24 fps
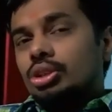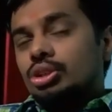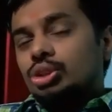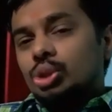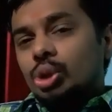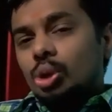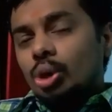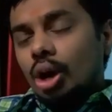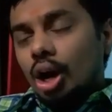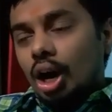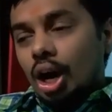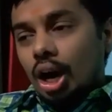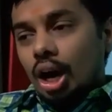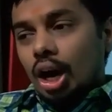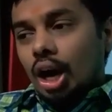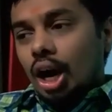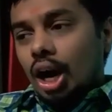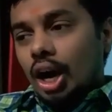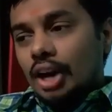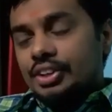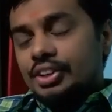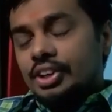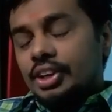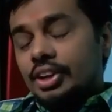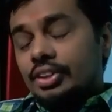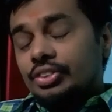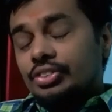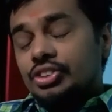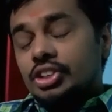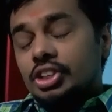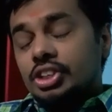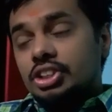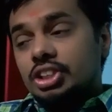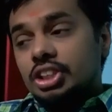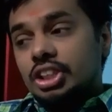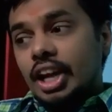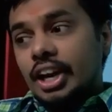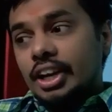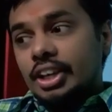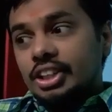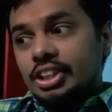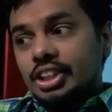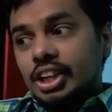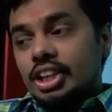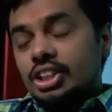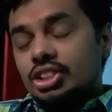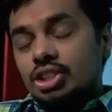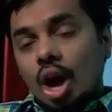So
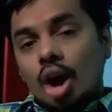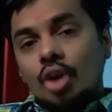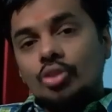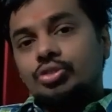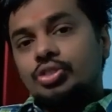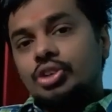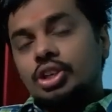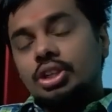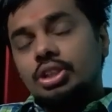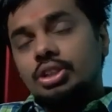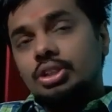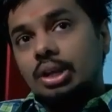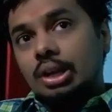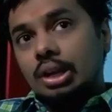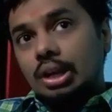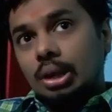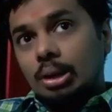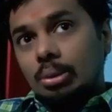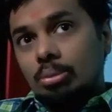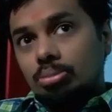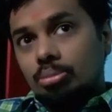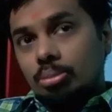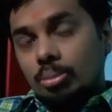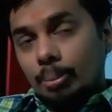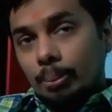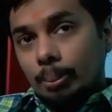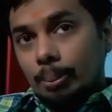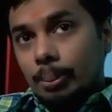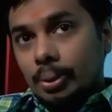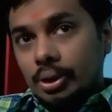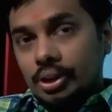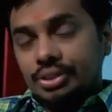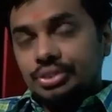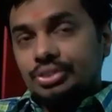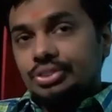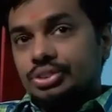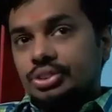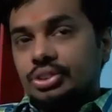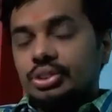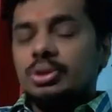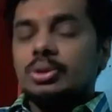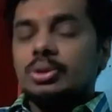168 days after the birth,